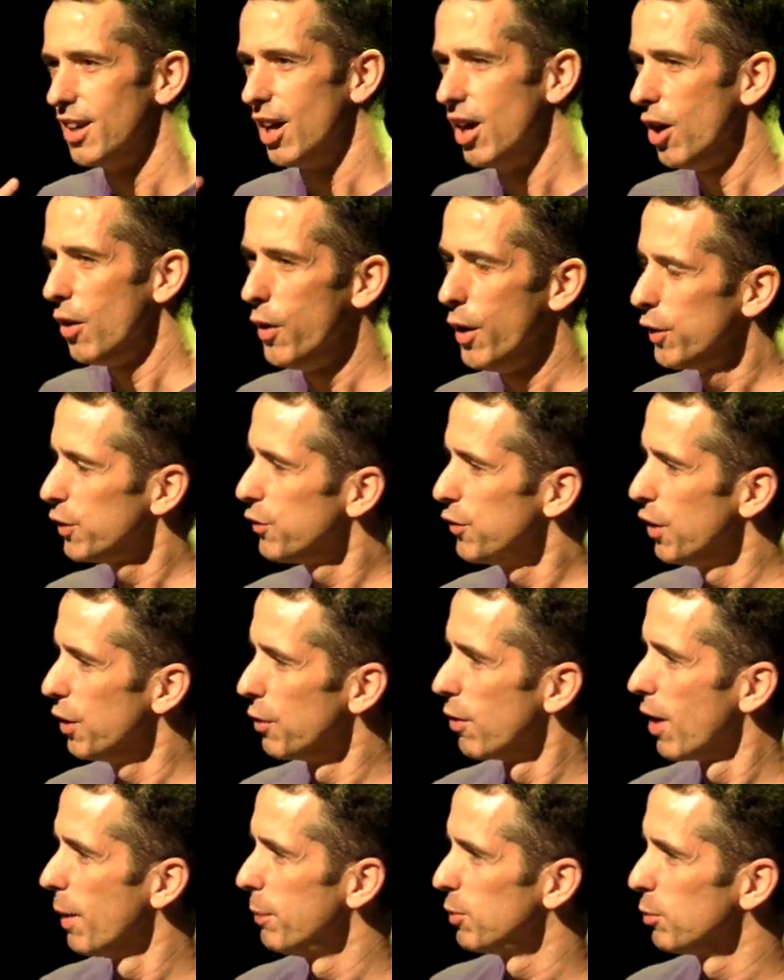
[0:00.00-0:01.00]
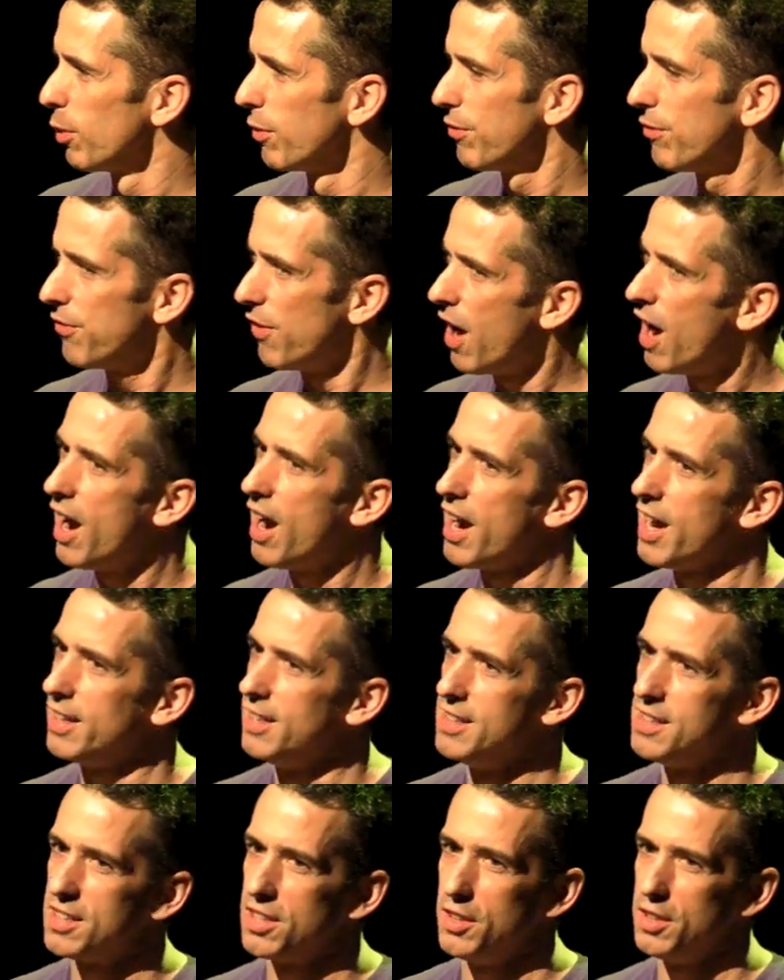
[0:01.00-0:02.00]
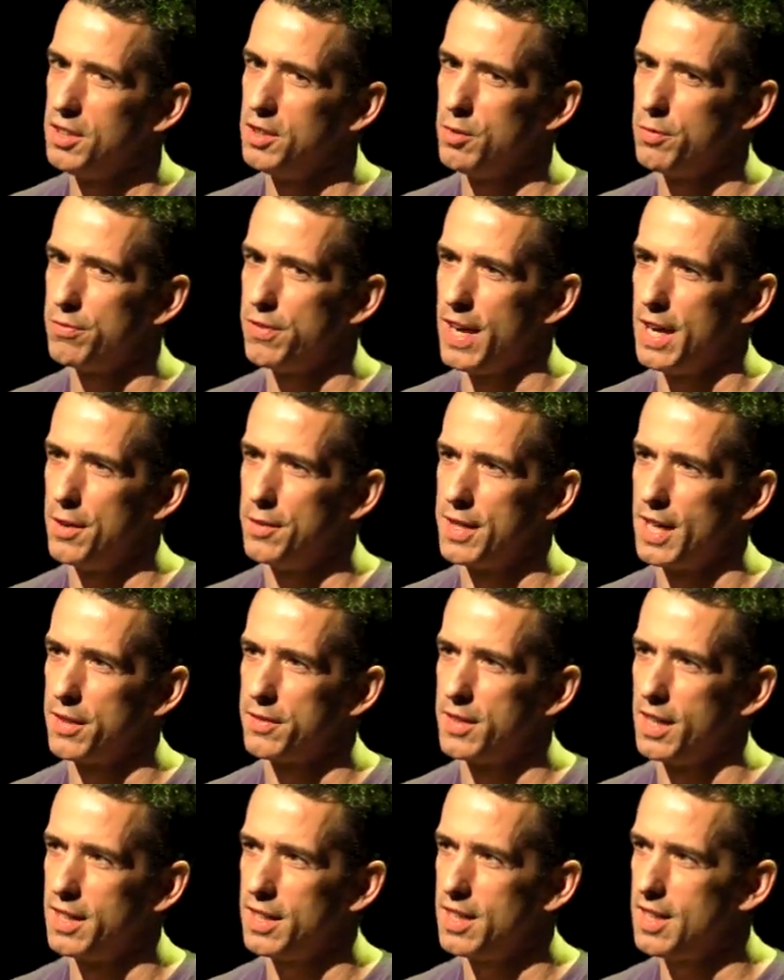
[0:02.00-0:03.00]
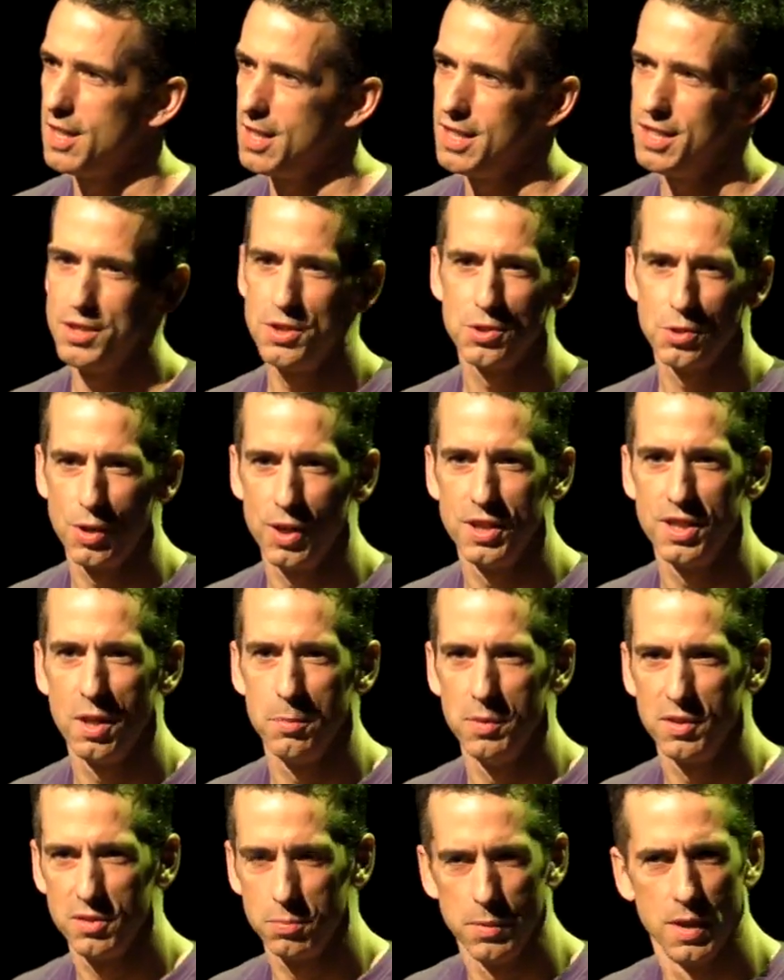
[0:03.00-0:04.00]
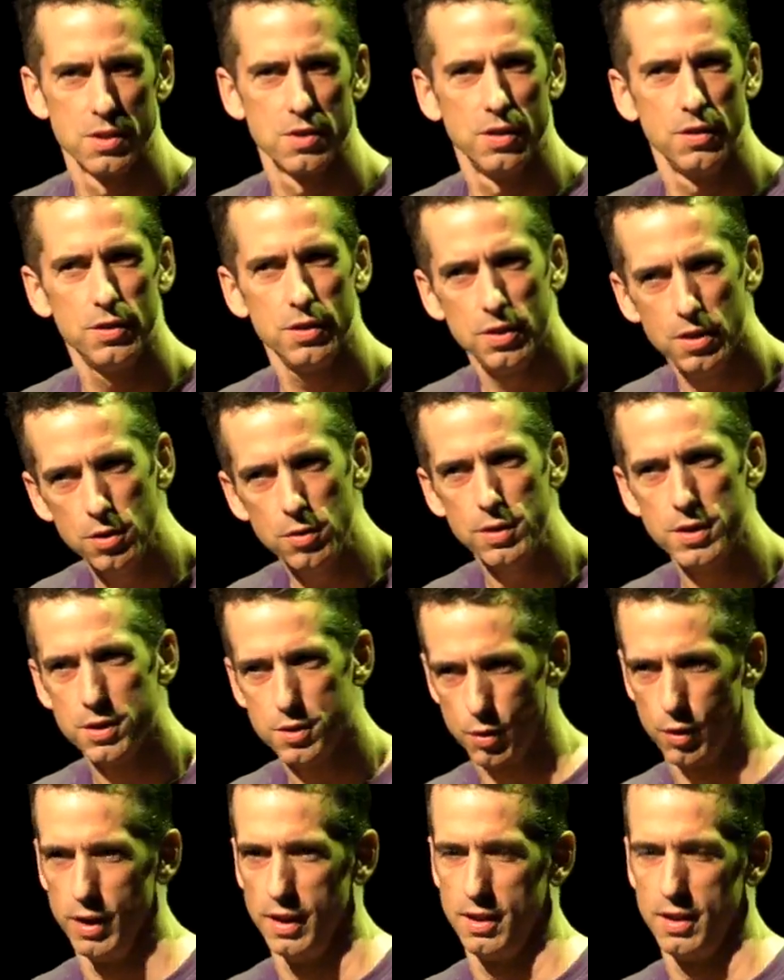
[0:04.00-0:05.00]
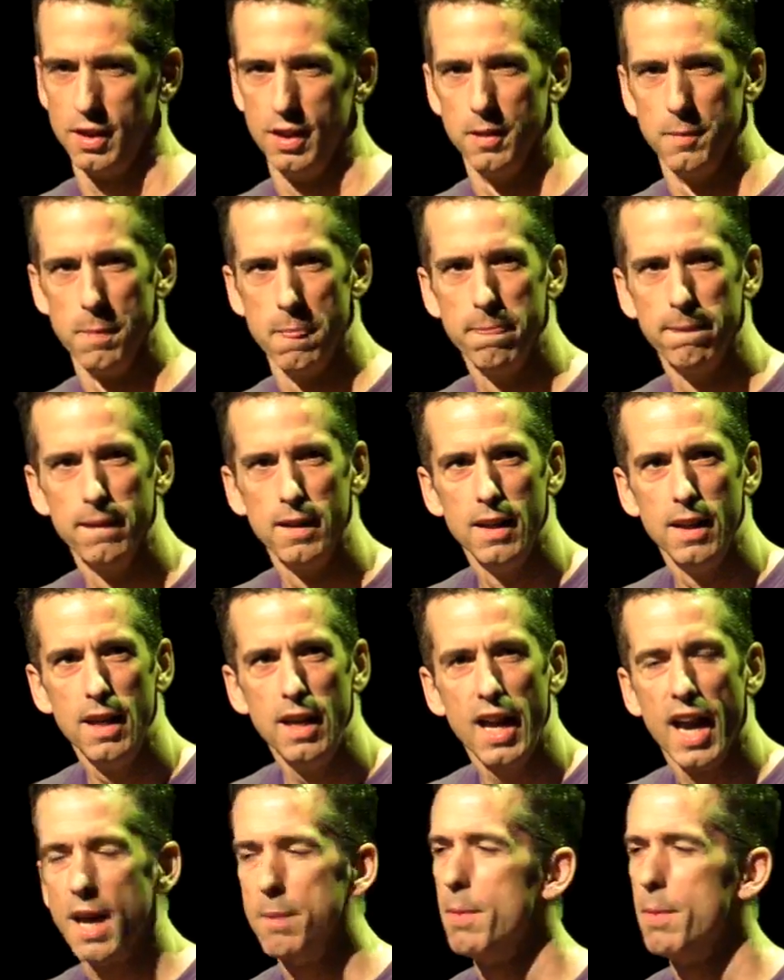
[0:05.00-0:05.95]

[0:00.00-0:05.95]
all those foot rubs were fine until you found out that he enjoyed them as much as you enjoyed them.